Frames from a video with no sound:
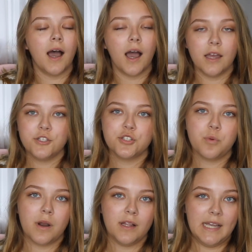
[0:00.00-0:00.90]
I just
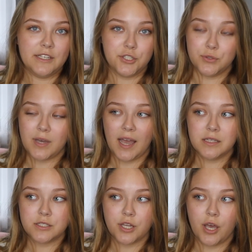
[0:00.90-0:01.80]
want to let you
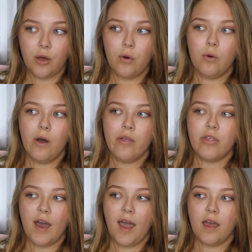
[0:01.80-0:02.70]
guys know
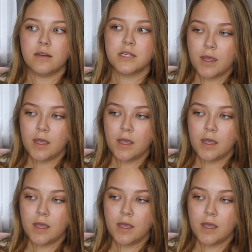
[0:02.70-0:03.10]
that